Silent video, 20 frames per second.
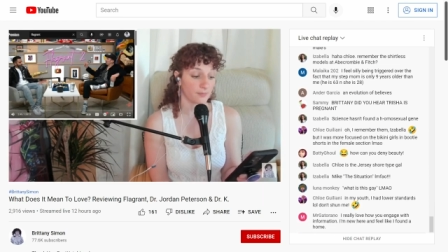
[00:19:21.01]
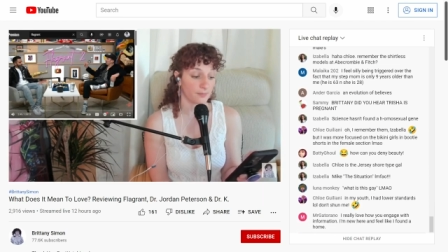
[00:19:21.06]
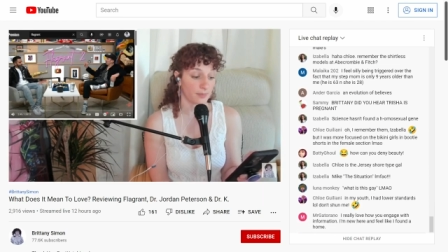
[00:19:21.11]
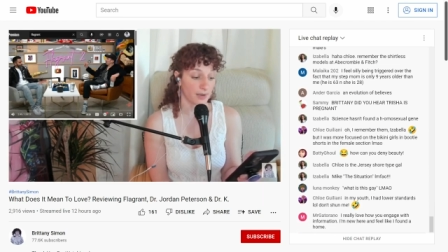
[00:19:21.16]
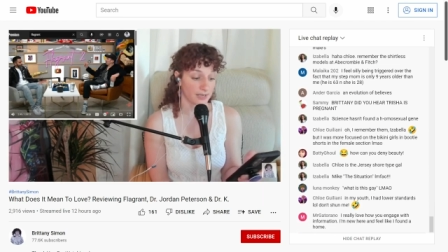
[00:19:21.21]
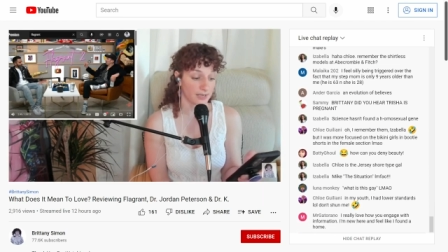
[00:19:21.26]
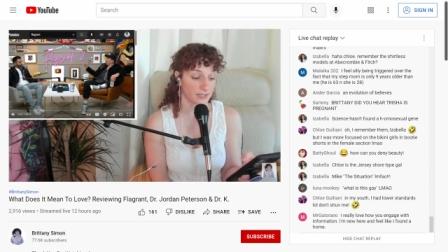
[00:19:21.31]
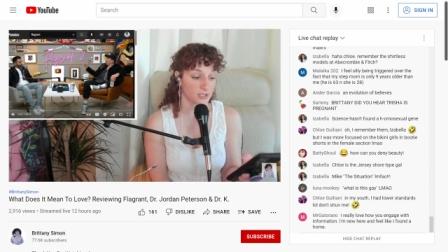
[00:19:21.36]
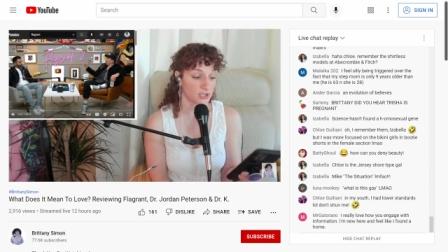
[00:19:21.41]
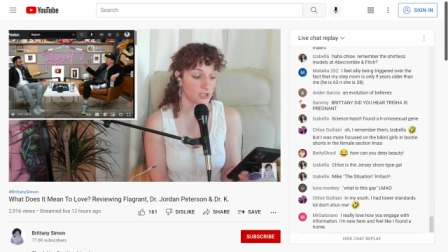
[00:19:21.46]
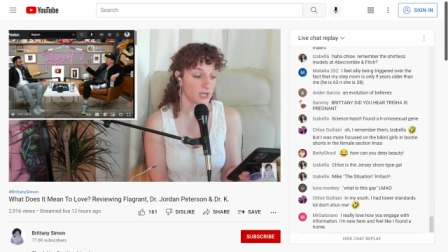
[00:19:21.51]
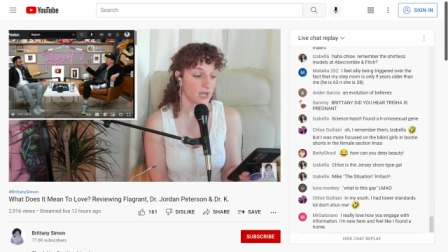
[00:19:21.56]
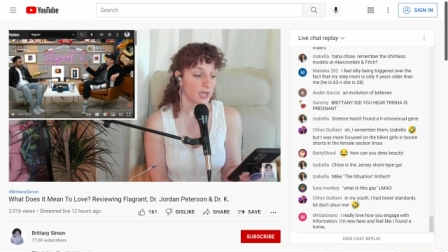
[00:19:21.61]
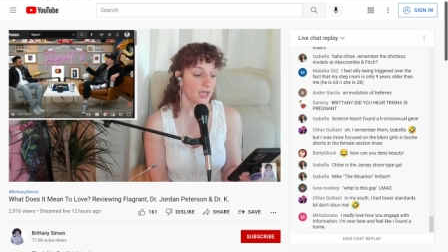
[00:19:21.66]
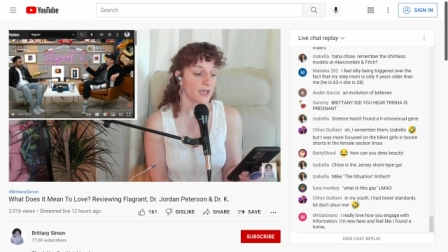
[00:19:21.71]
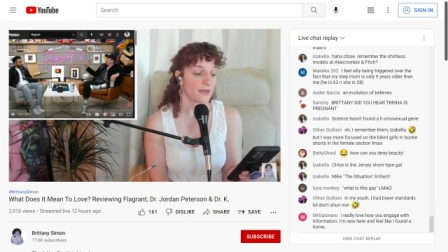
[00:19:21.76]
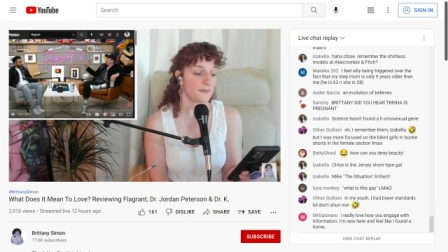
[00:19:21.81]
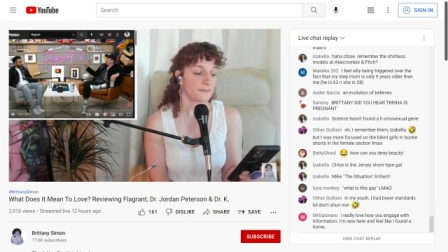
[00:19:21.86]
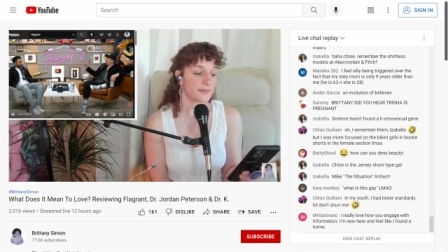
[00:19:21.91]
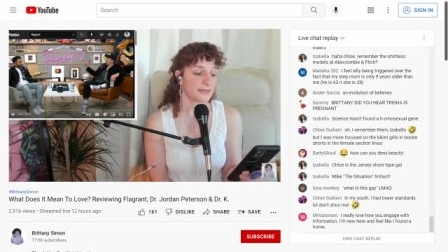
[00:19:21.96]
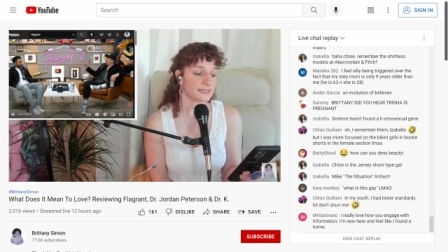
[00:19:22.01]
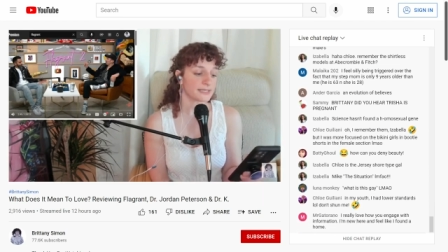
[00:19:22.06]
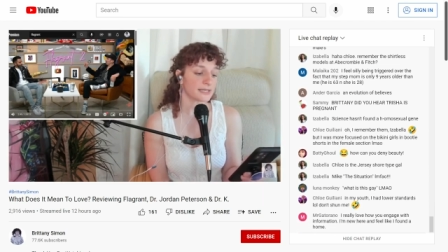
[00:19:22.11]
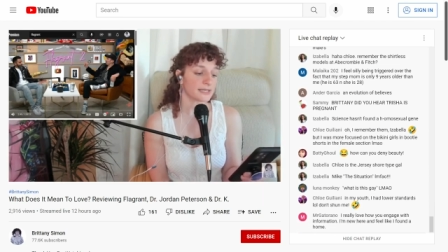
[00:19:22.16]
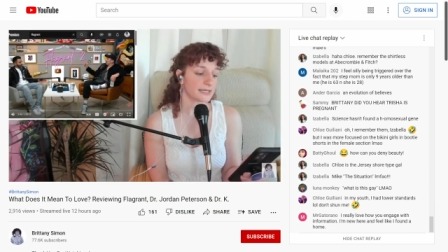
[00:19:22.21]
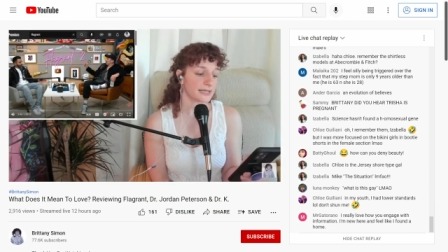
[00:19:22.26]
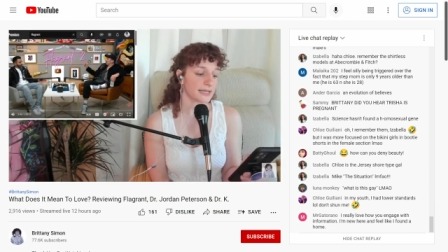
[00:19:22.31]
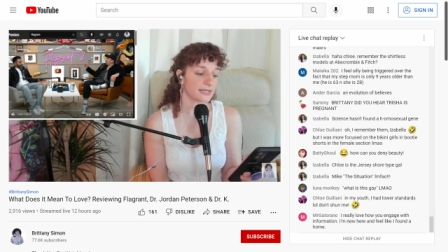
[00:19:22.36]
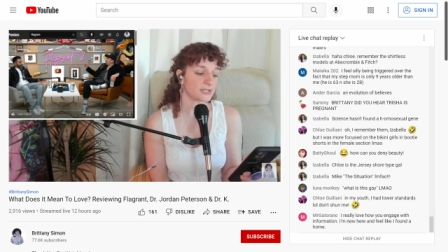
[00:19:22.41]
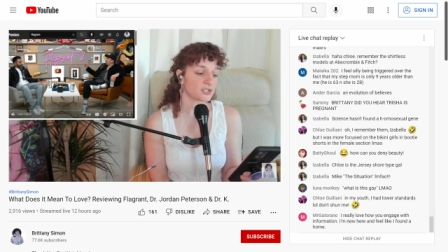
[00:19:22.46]
budge.
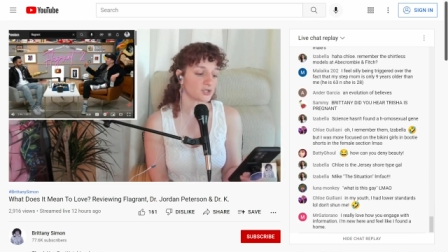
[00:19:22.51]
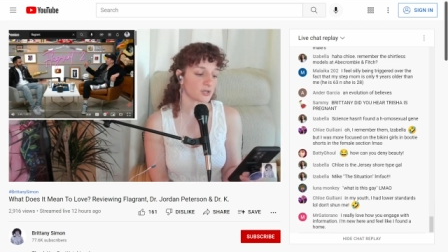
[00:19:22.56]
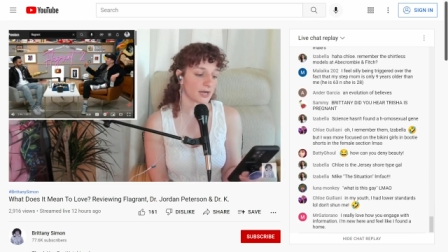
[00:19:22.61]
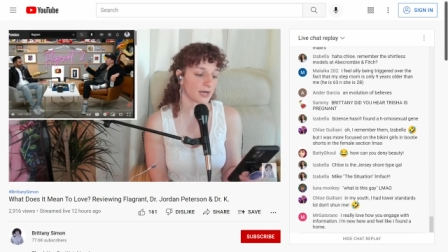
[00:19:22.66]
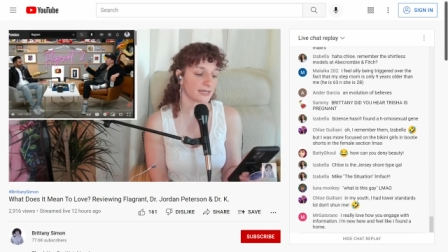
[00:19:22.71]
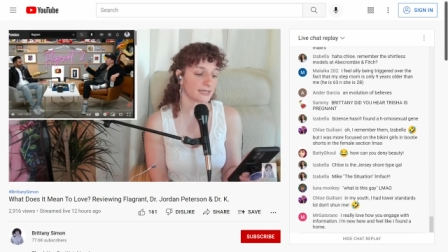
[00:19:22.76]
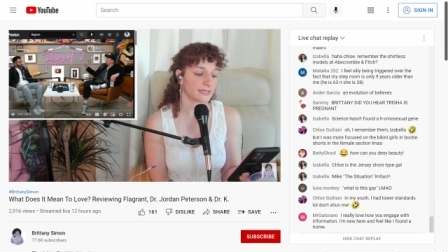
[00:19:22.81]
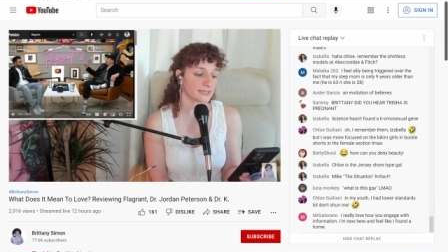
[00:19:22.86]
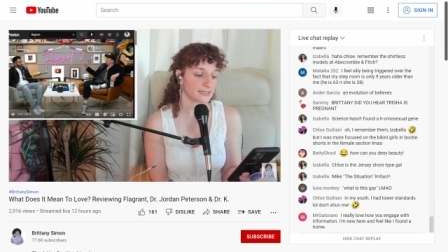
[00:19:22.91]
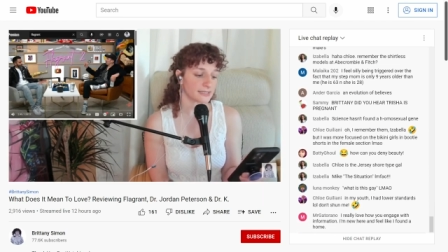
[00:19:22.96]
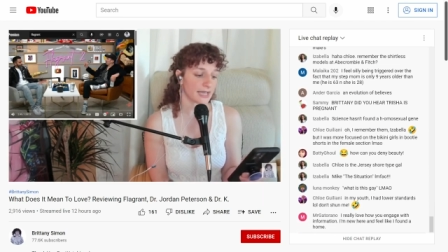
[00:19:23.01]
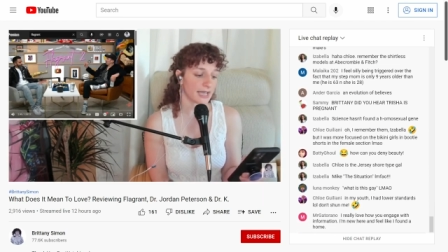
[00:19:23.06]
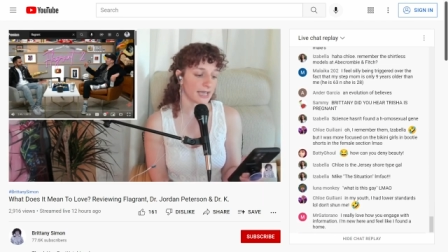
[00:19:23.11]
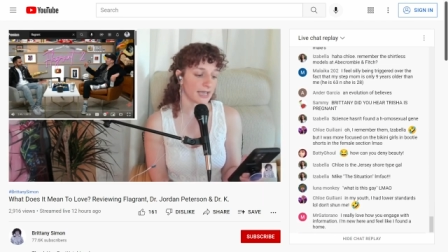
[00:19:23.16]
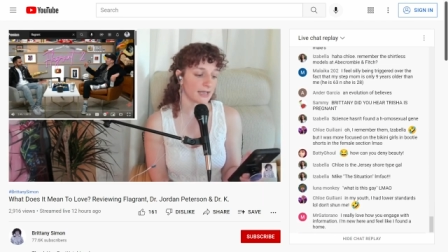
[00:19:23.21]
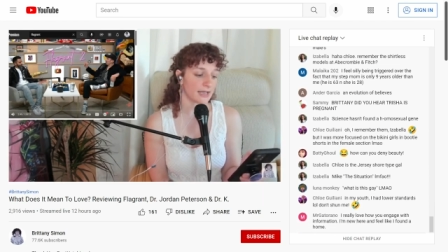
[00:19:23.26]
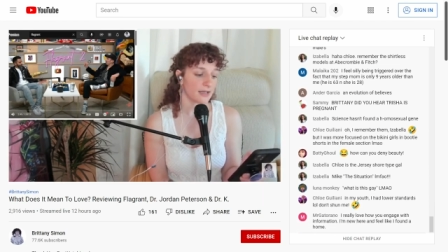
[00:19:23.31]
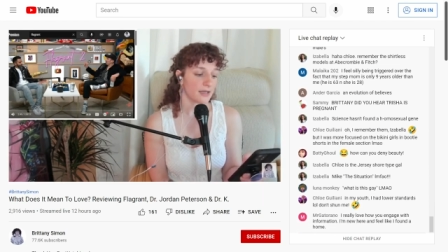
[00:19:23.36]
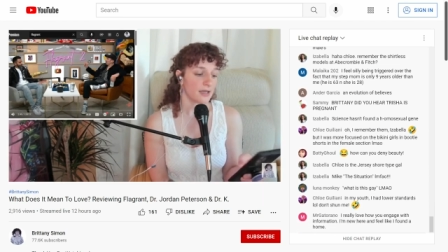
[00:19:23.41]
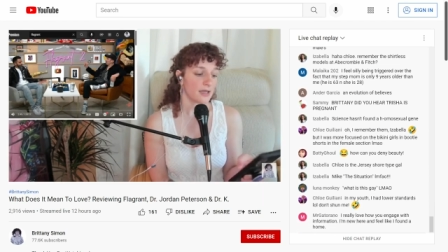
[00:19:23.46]
Basically, it's trying to say